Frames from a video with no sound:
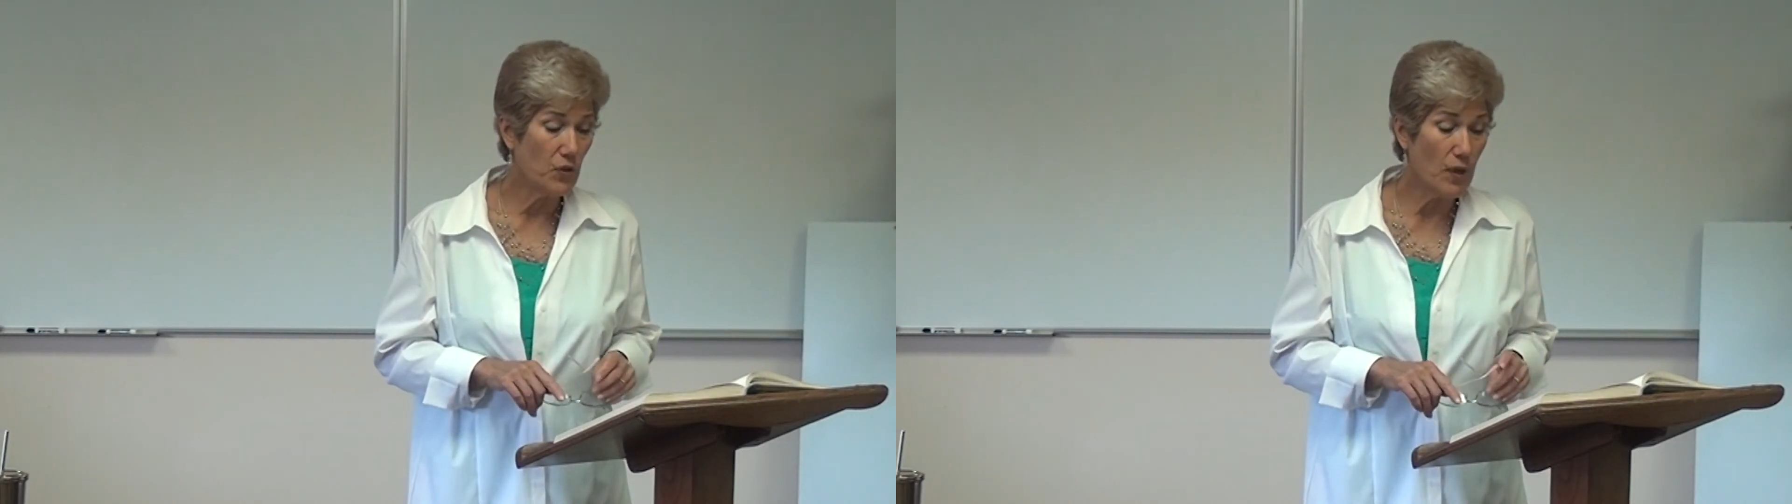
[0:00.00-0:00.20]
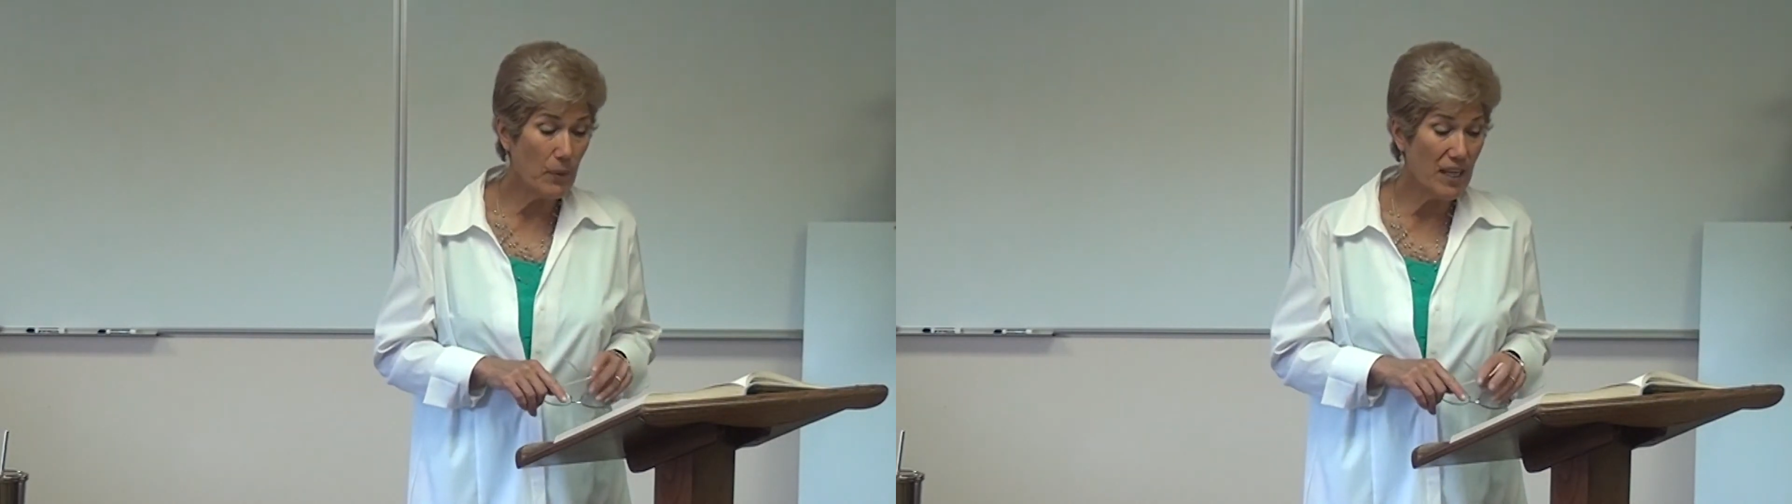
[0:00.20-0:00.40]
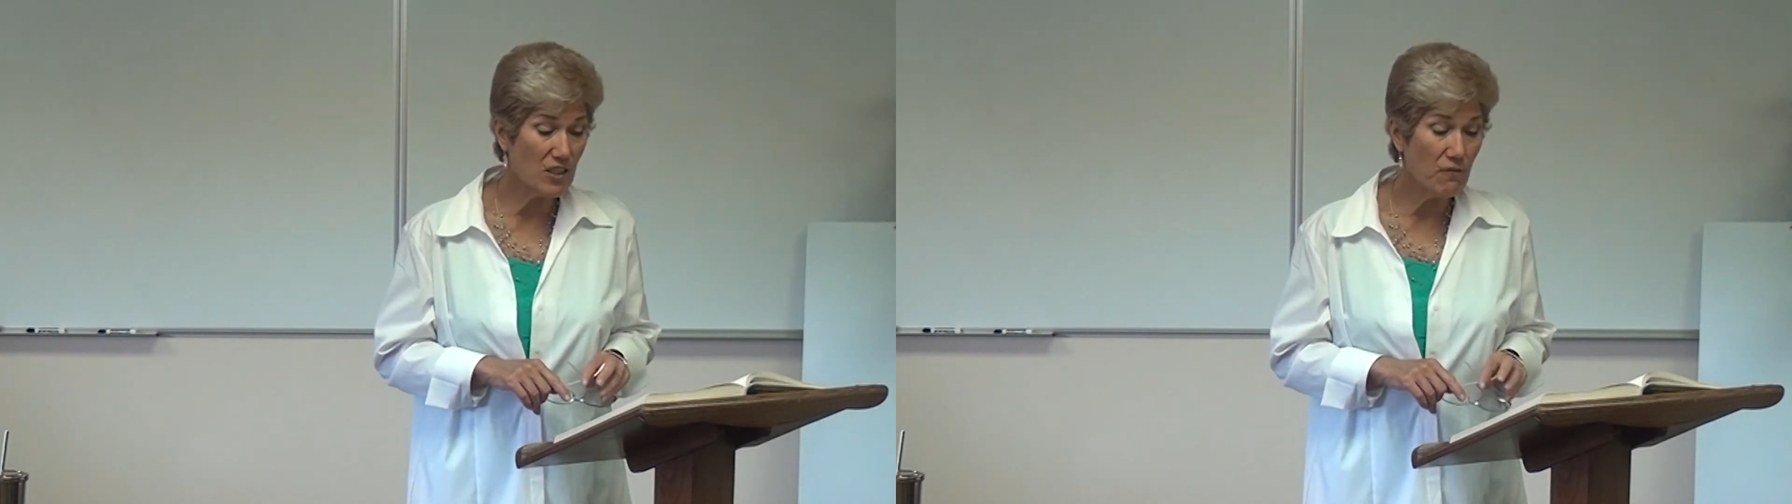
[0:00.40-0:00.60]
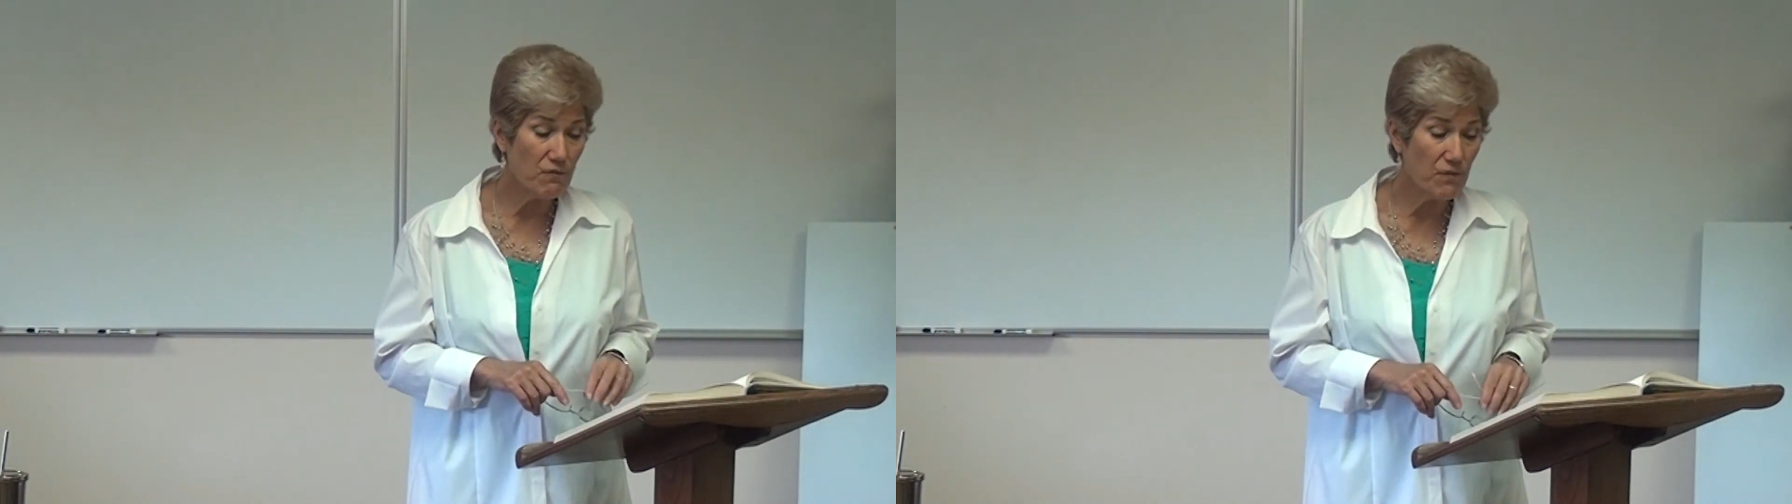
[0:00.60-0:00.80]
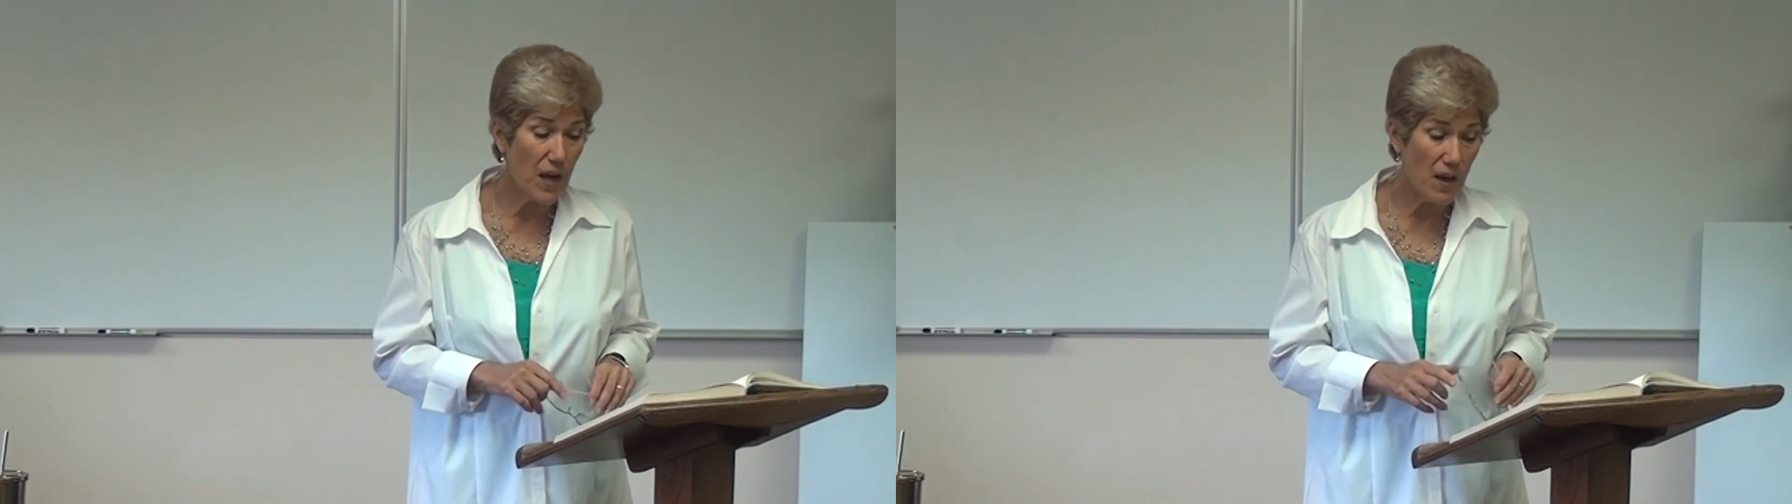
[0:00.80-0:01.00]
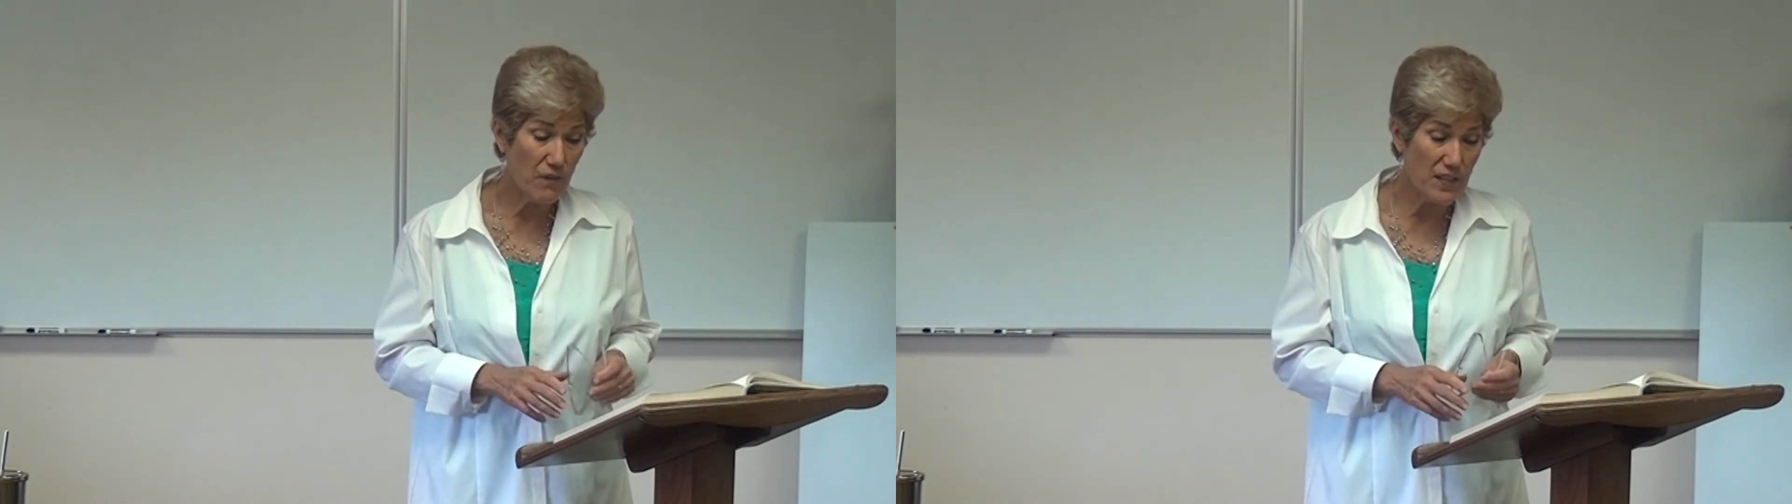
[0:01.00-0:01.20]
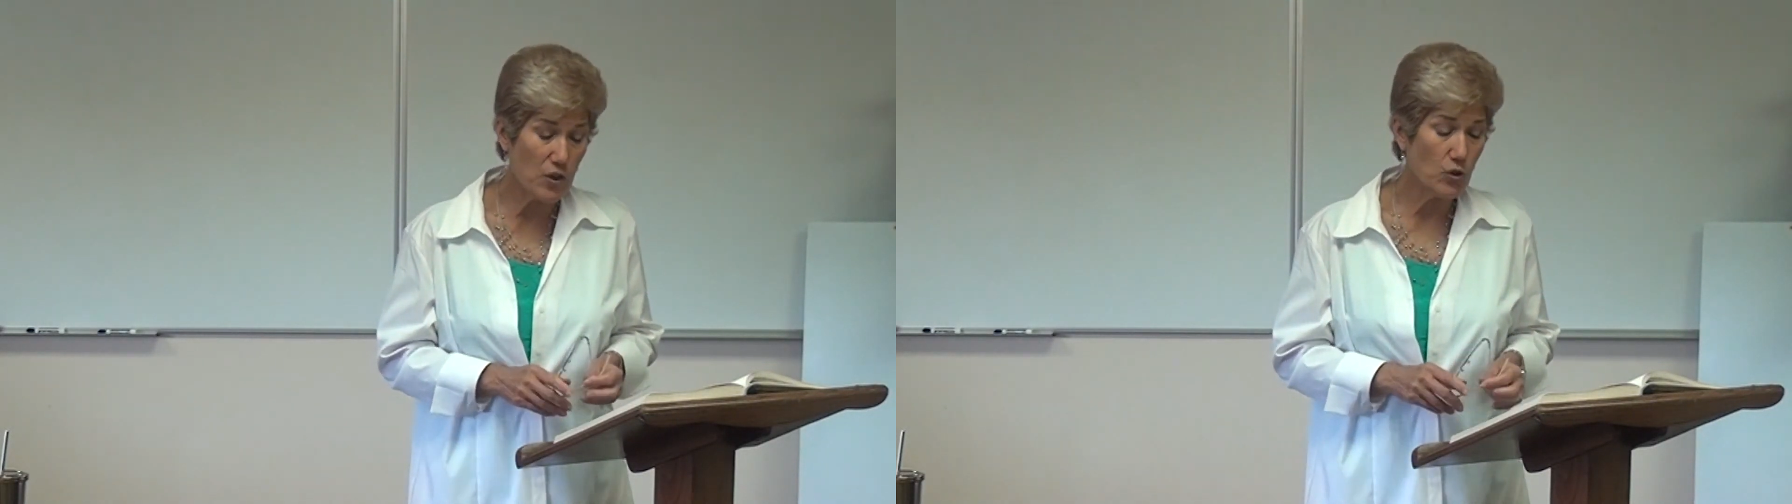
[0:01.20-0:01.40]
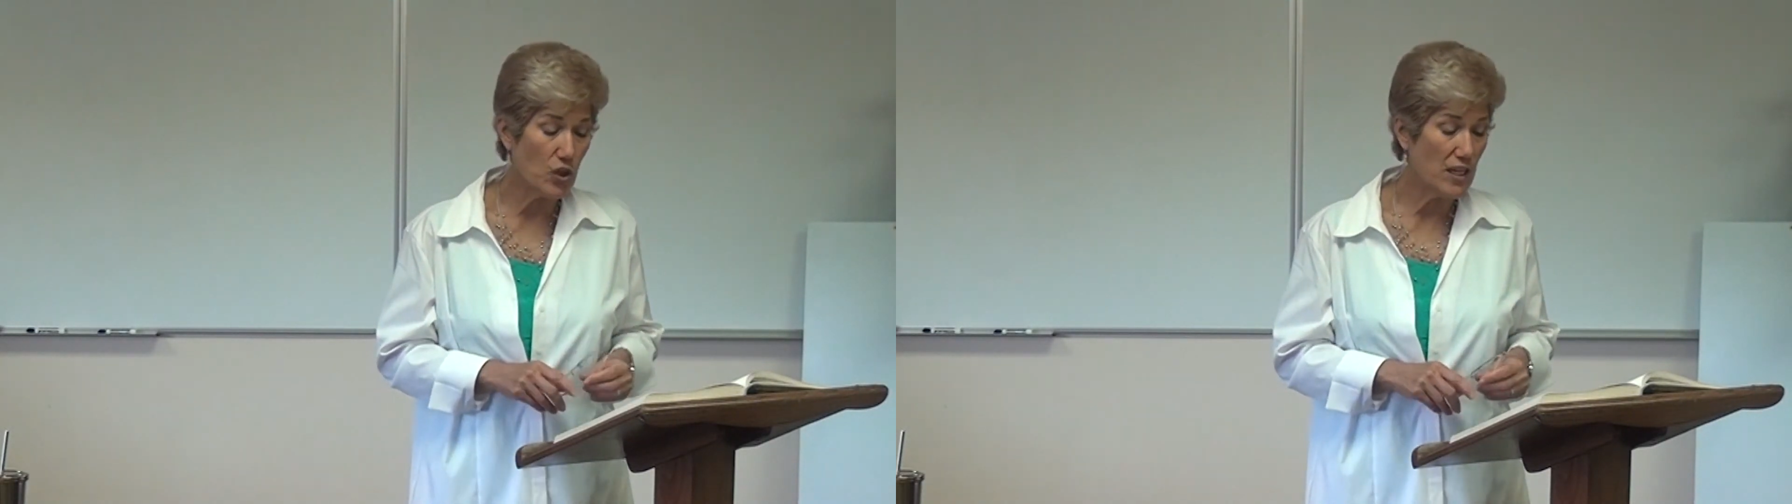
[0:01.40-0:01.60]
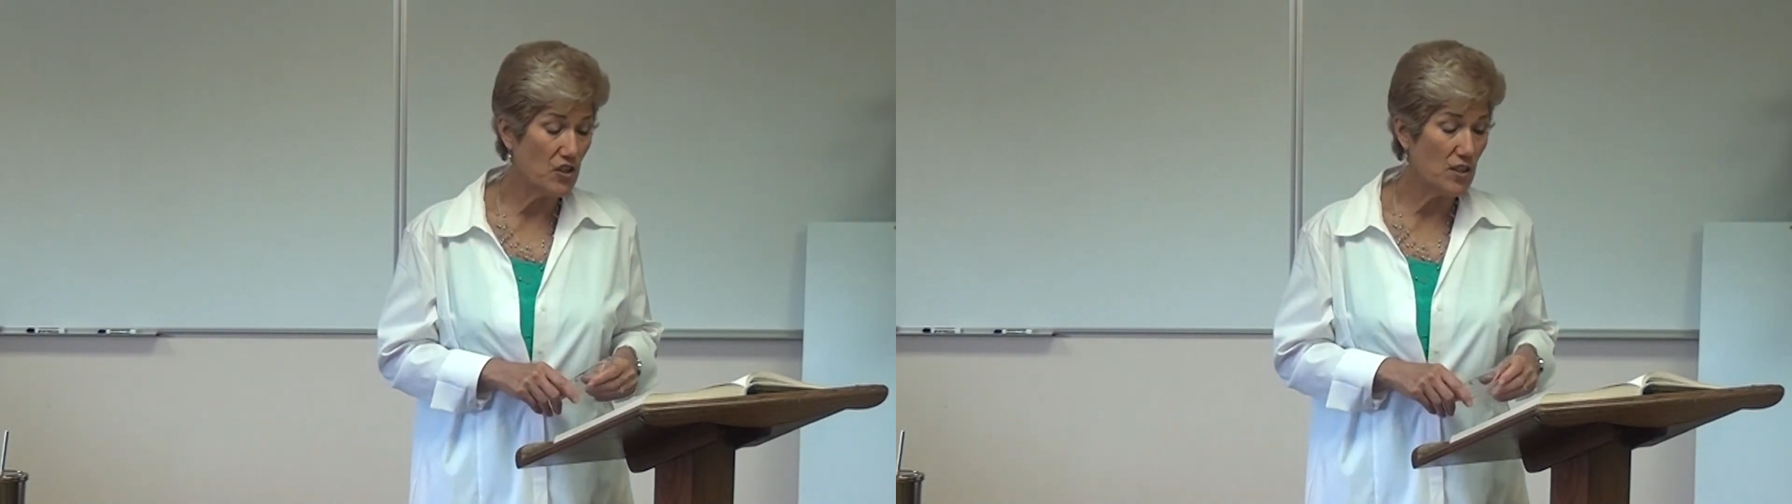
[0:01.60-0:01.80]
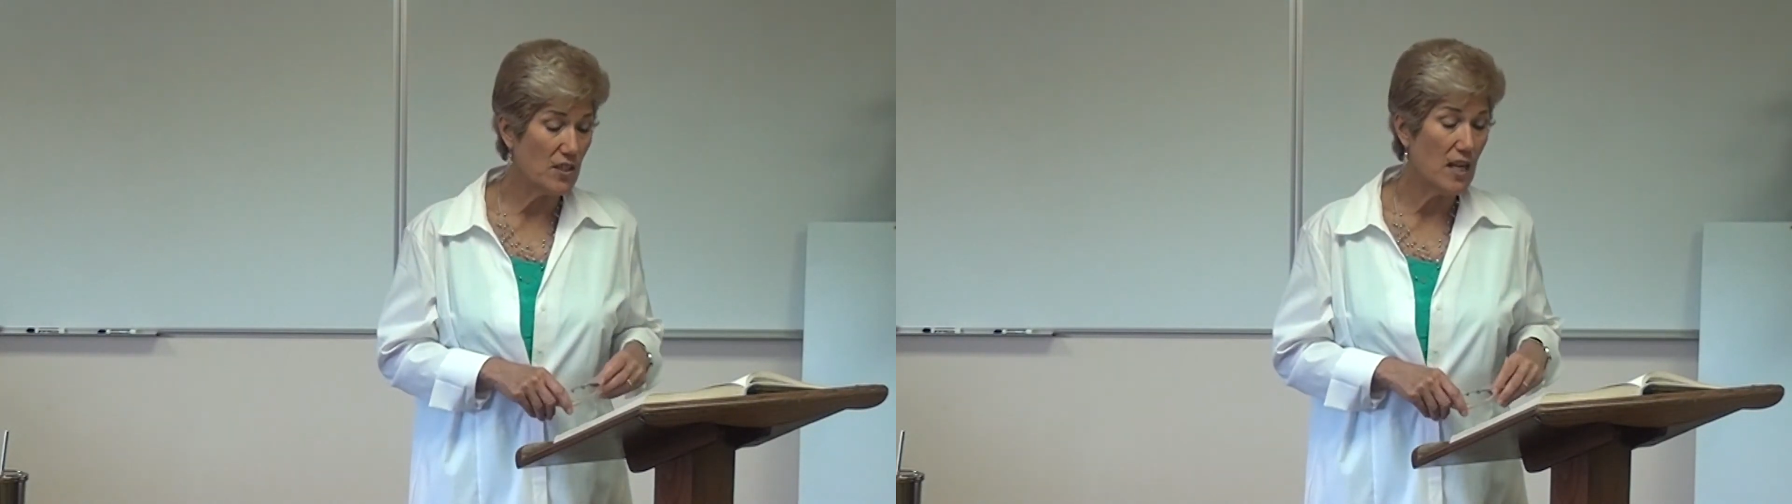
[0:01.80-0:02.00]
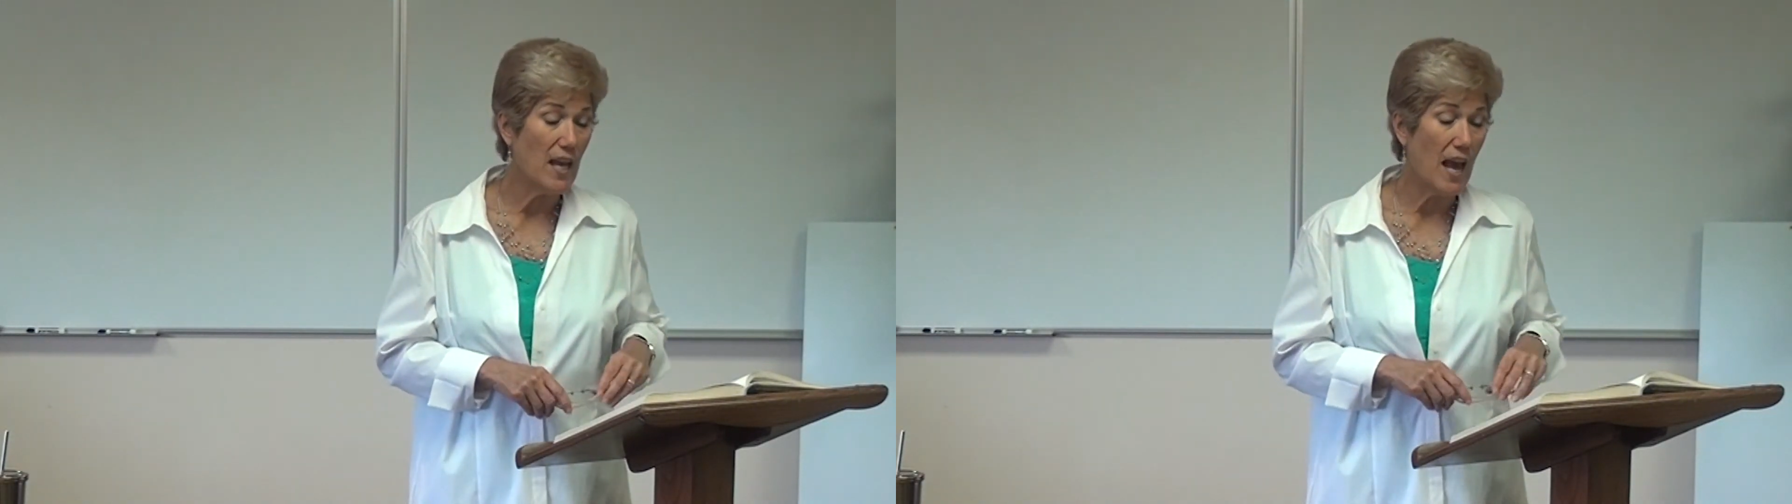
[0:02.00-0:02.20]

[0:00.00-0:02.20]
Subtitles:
So then we get to physical changes,